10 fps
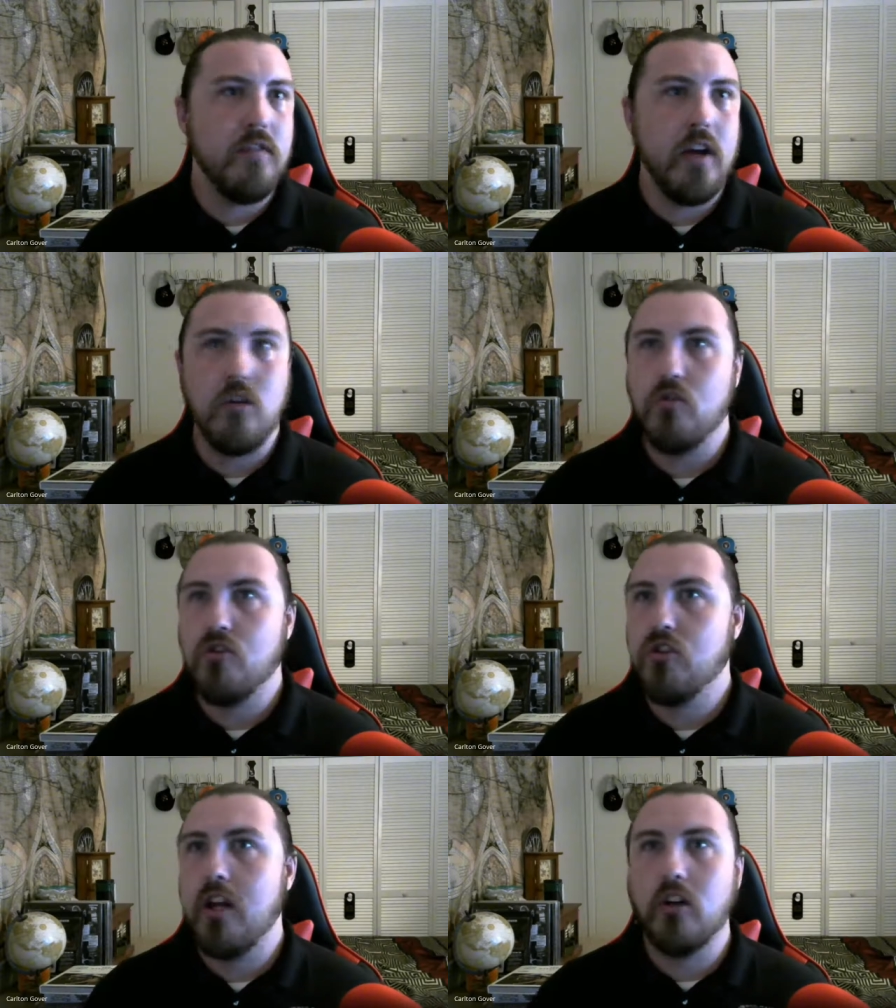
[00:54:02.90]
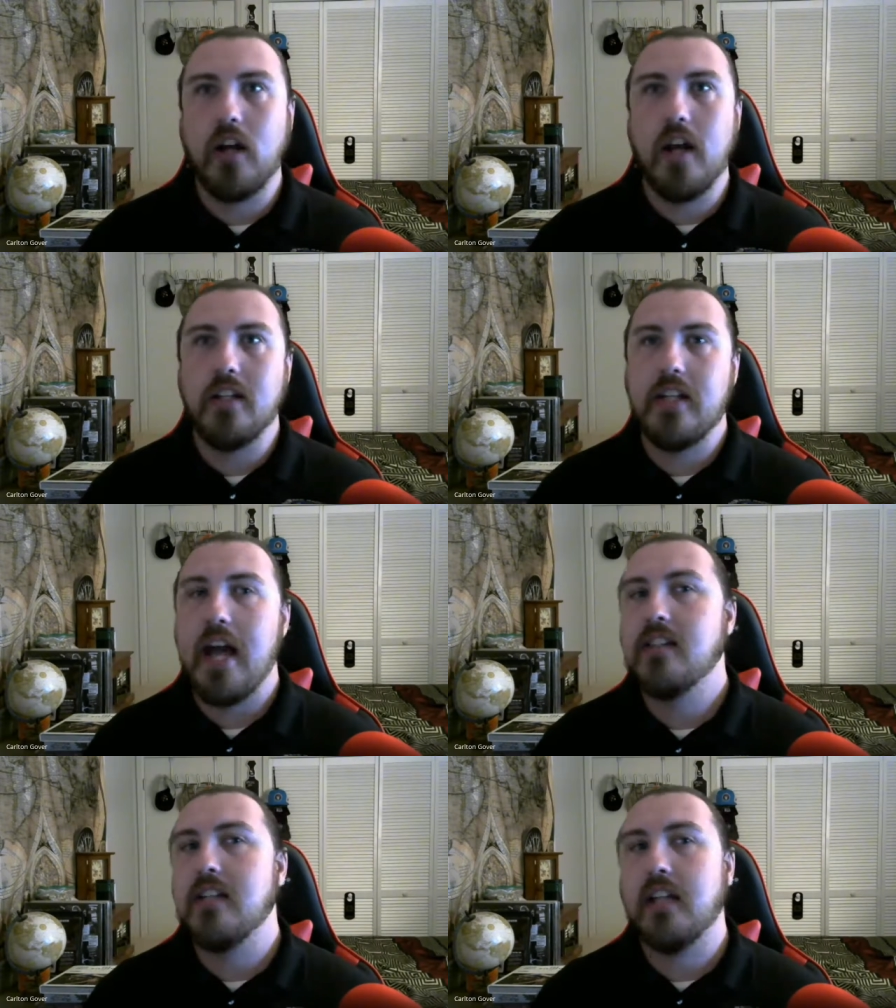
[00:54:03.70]
that you sh- that you're kind of
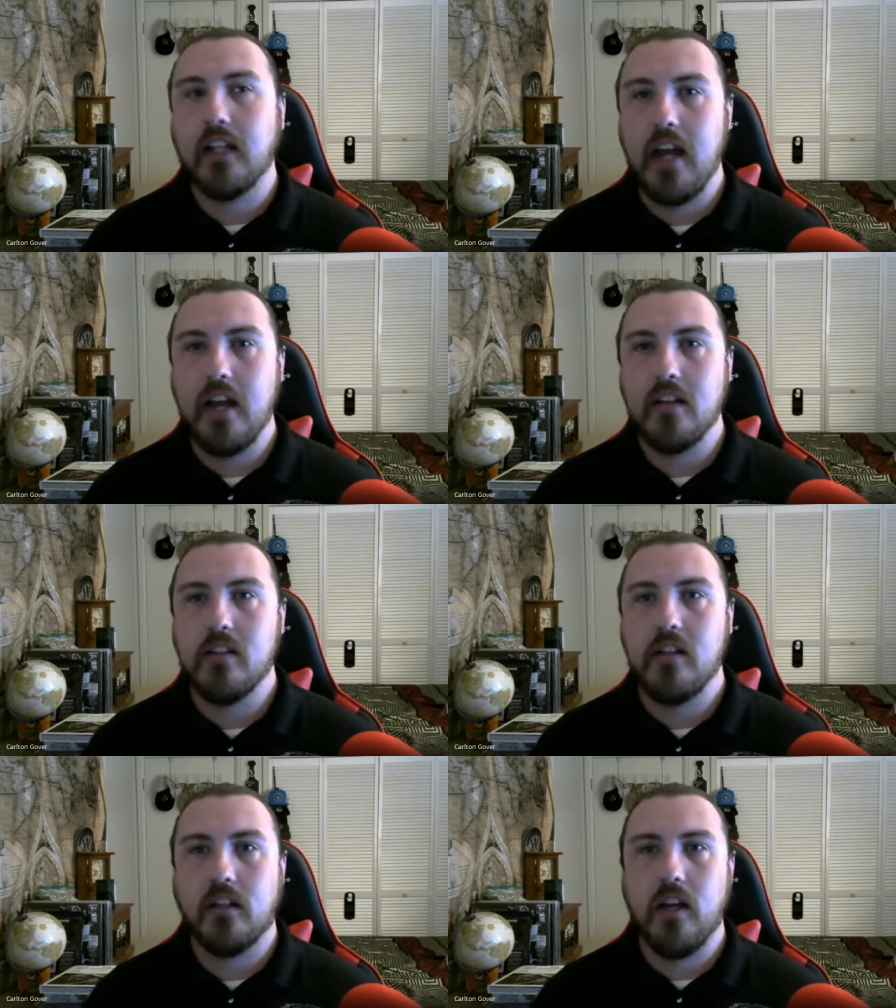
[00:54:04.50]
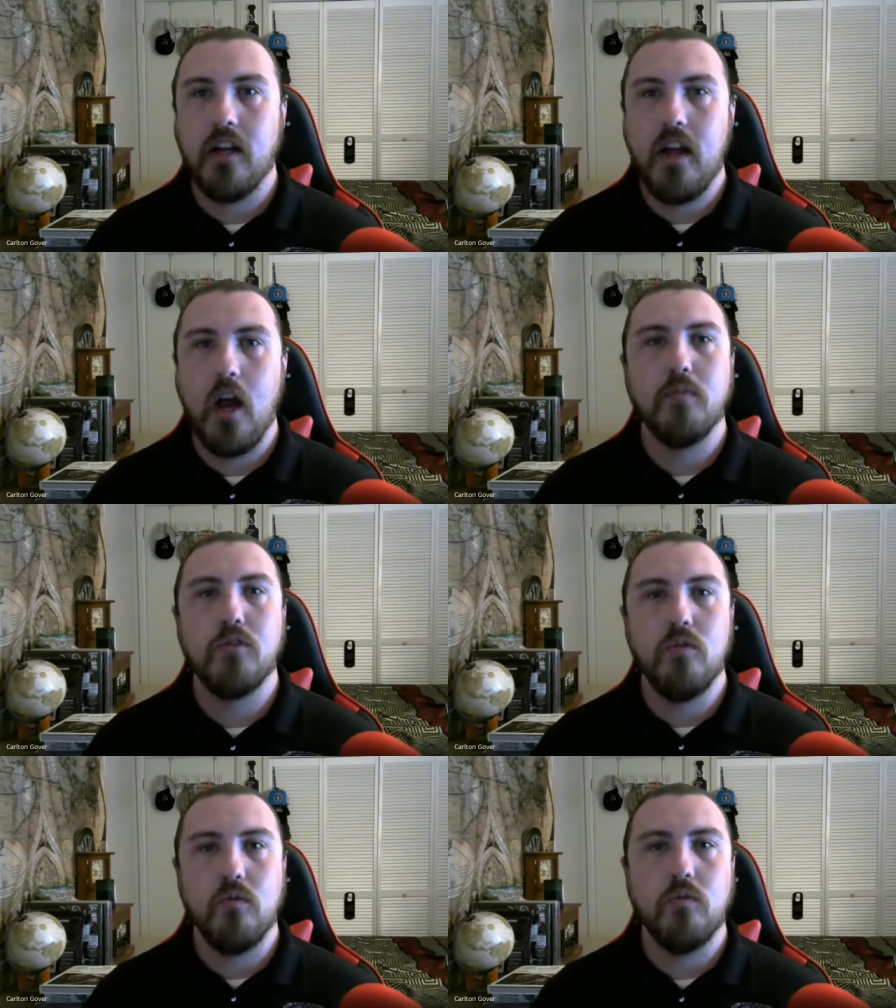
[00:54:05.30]
testing against, it, it
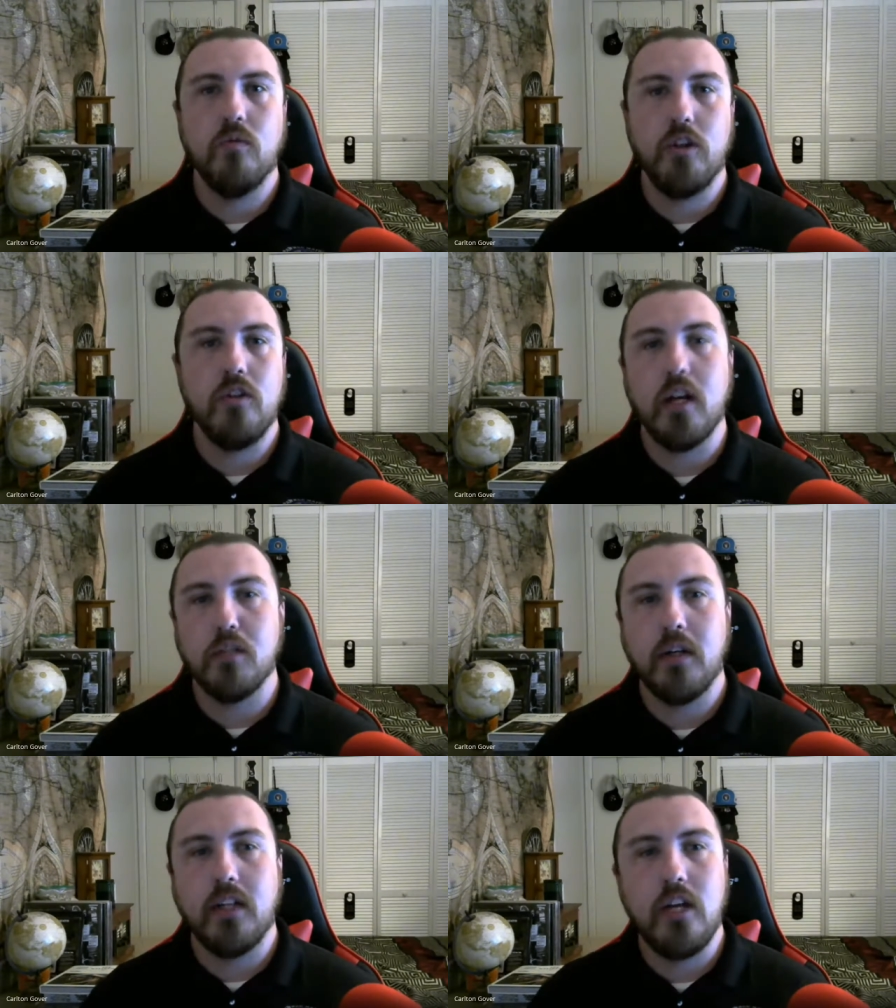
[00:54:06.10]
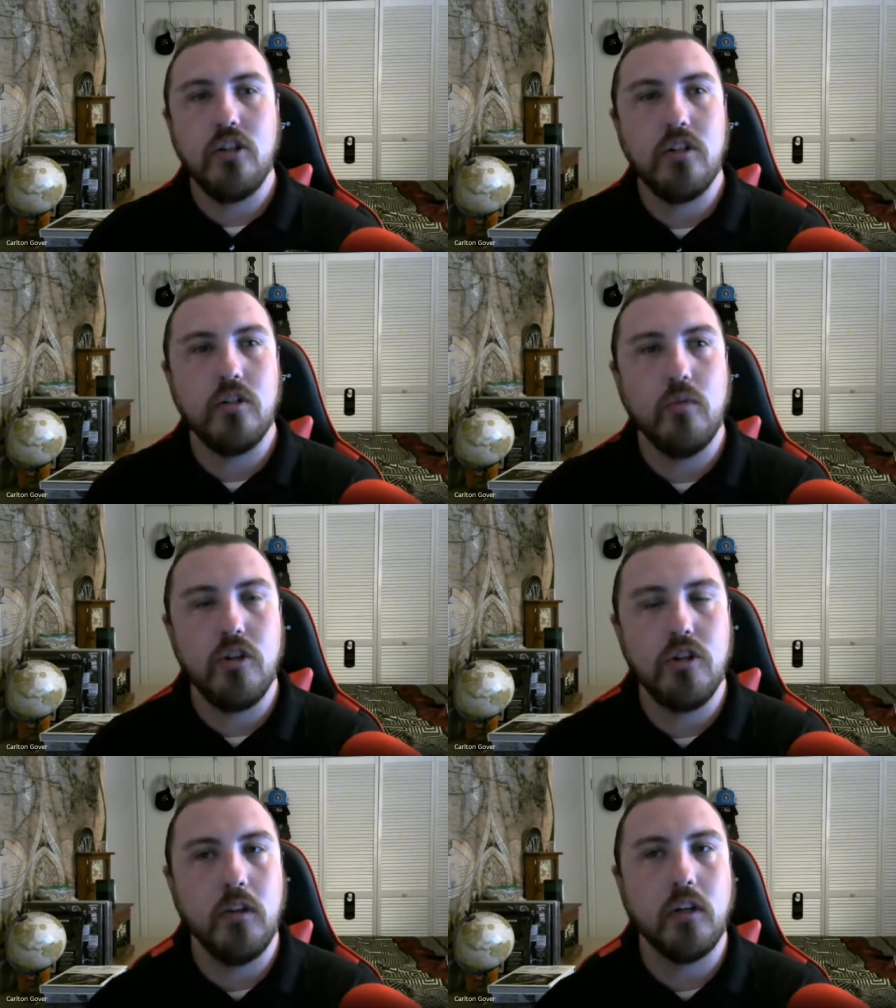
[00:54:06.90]
helps you with your expectations or what you
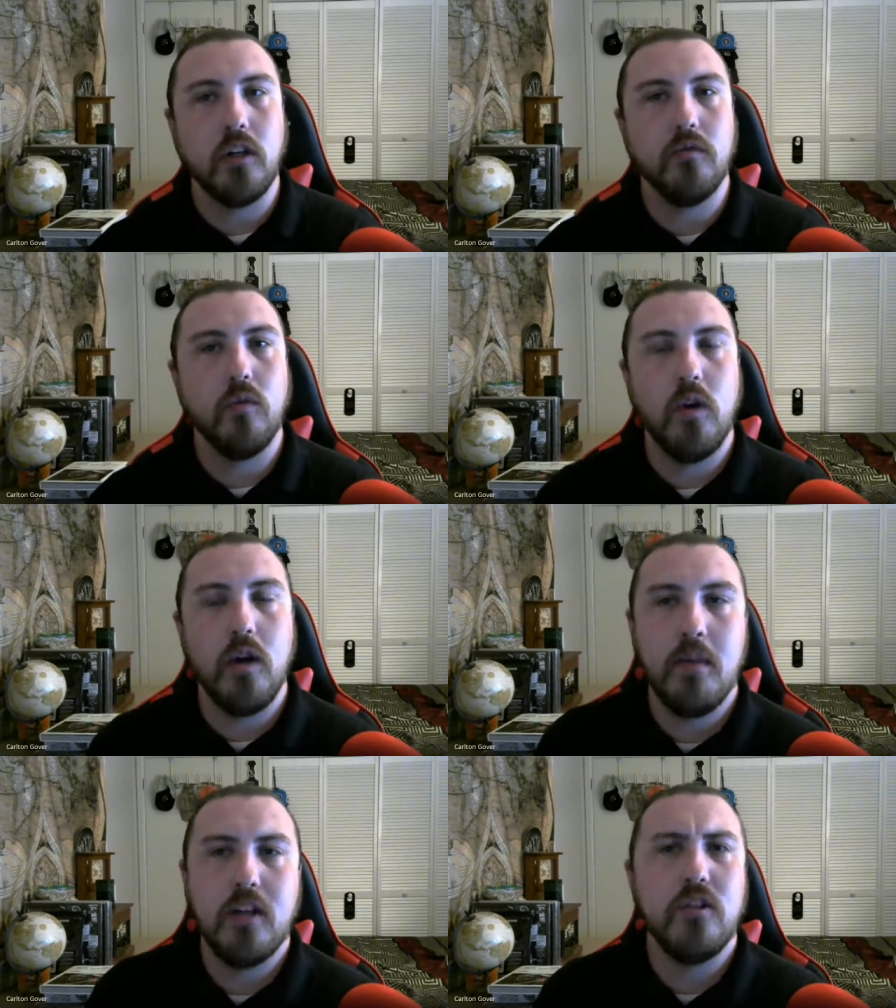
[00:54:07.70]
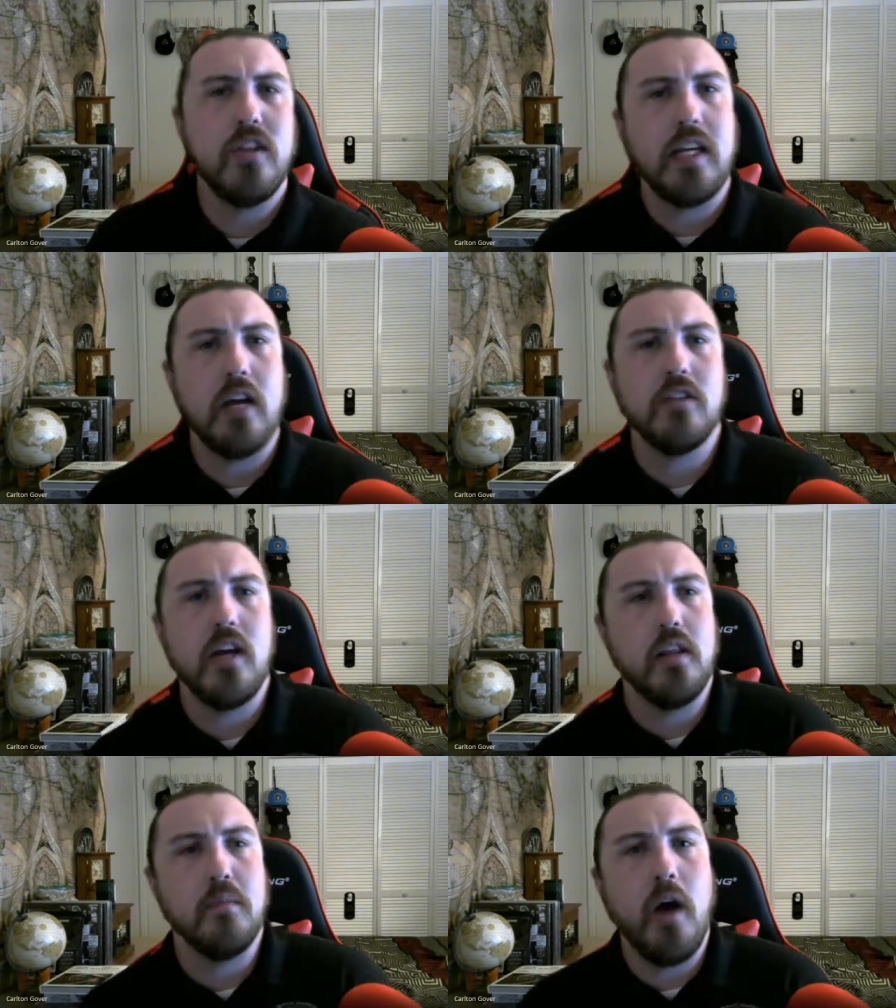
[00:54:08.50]
should be looking for, and makes you think
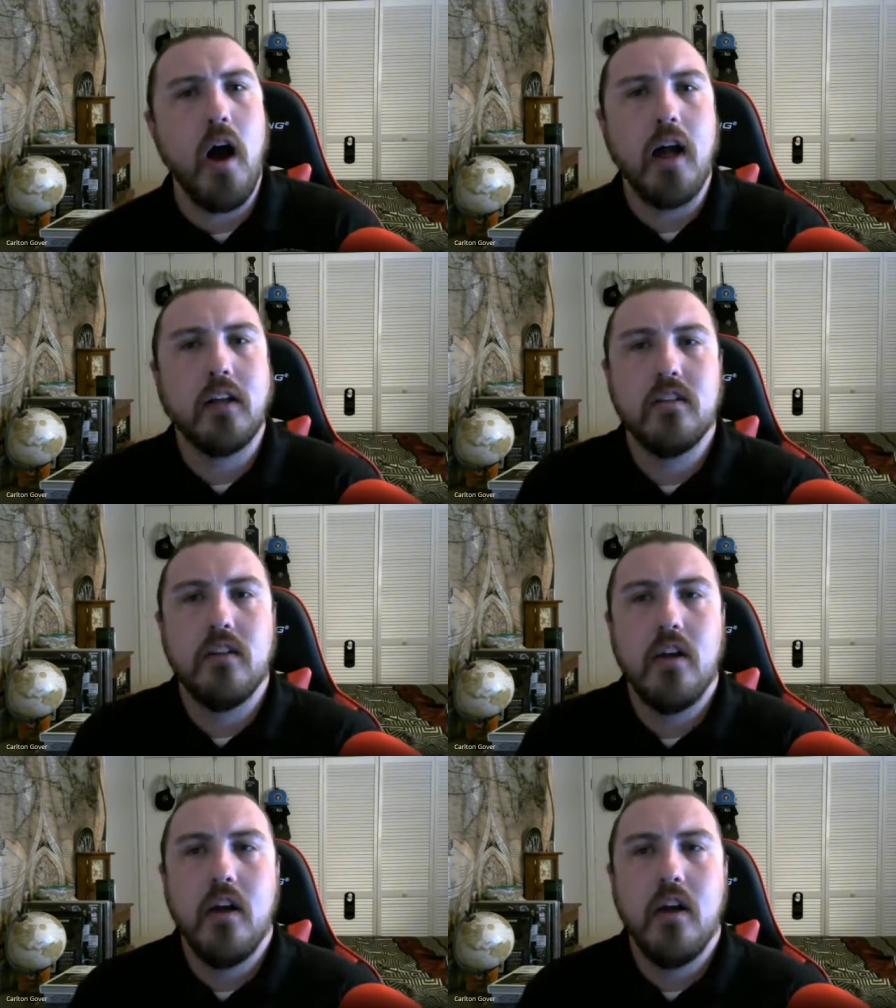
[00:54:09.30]
outside of the box.